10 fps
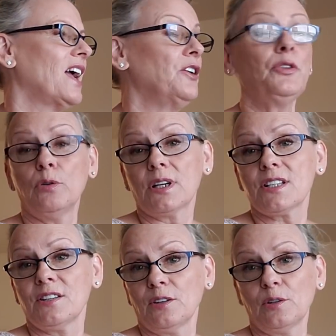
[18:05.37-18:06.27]
If you are
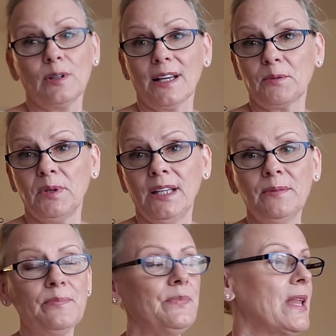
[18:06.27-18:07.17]
single like
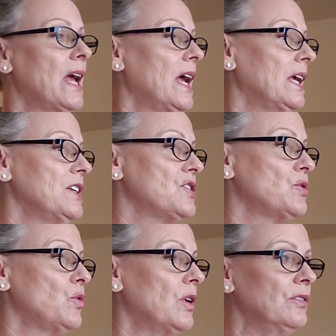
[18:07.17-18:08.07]
me,
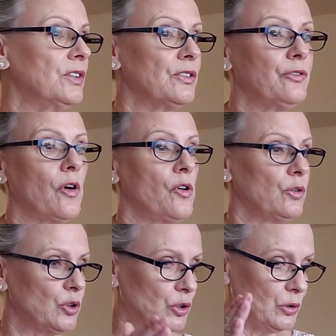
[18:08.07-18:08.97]
it's
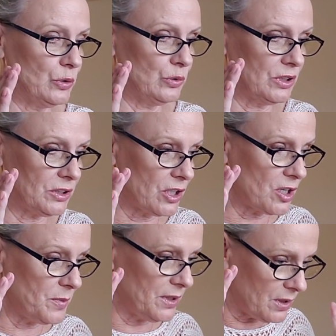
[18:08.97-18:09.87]
wonderful to
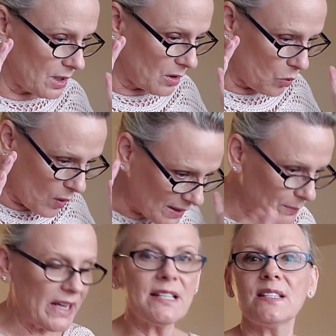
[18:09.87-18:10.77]
determine what
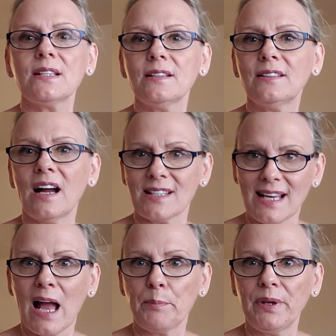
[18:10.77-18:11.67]
makes us
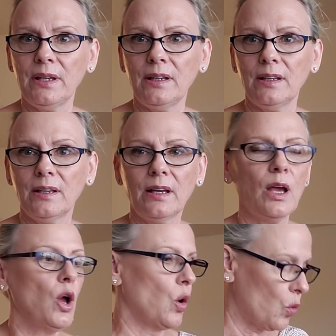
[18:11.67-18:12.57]
happy,
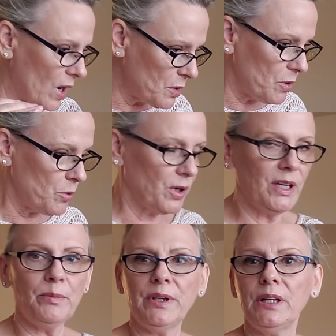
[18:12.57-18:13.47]
where we want
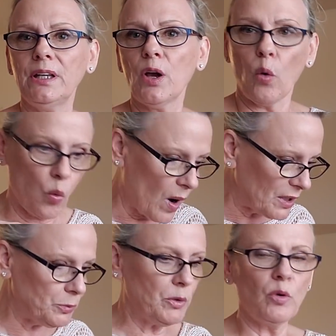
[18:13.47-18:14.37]
to be,
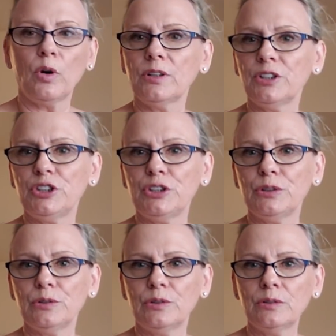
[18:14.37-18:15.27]
what we want to
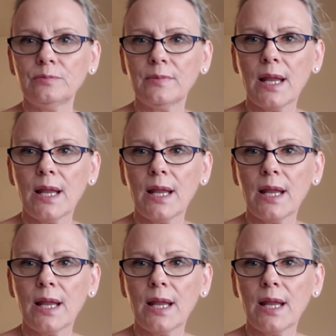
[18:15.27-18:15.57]
do.